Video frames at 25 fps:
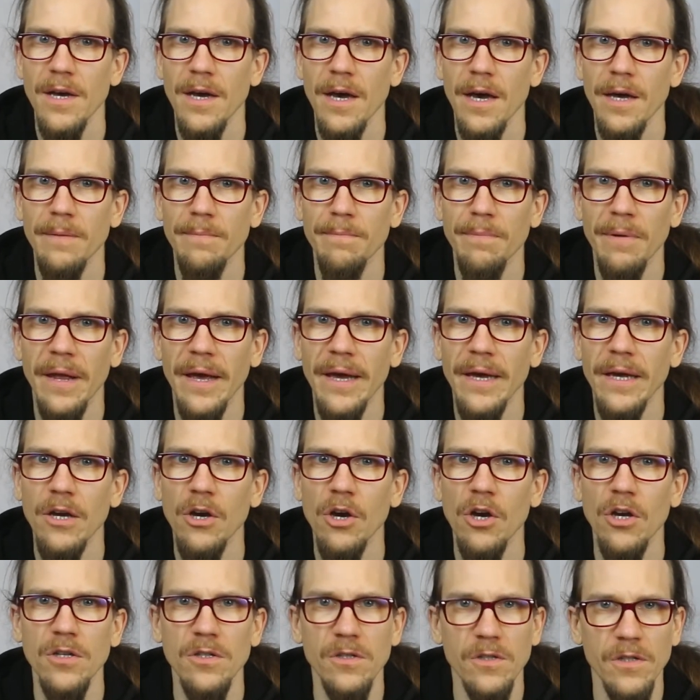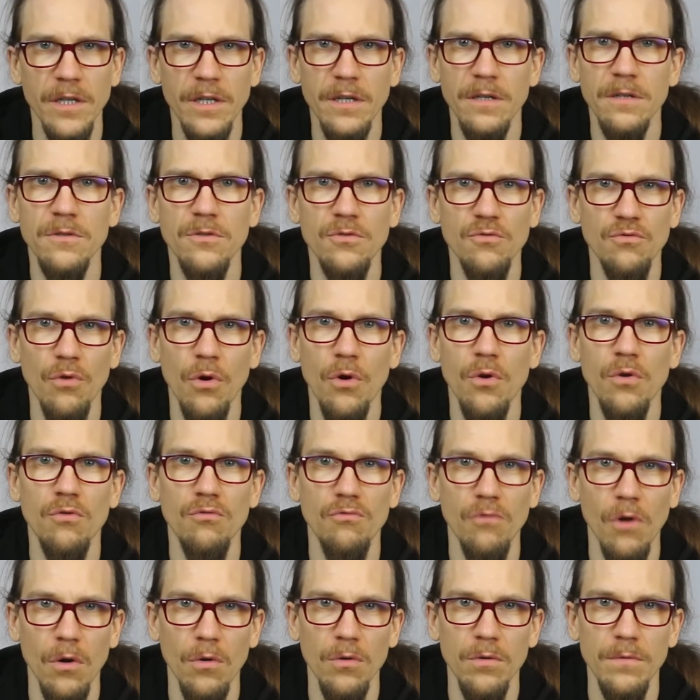and play a single stroke
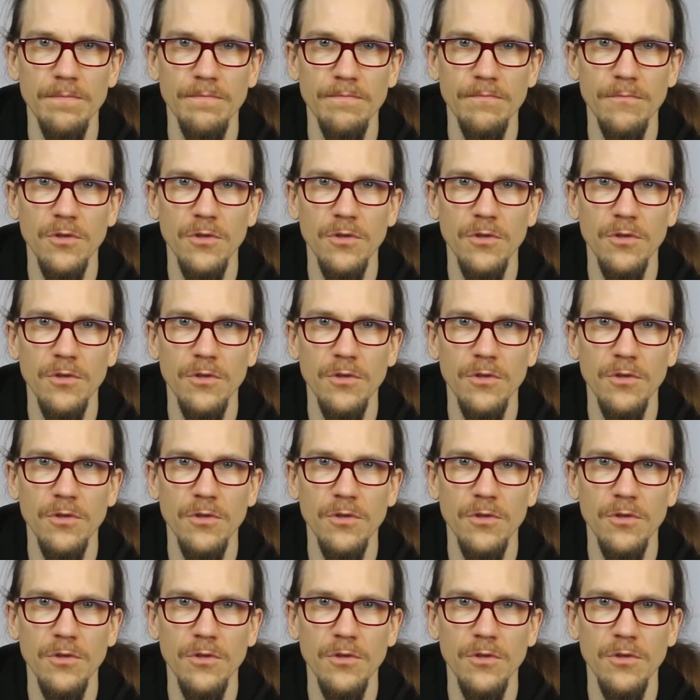roll.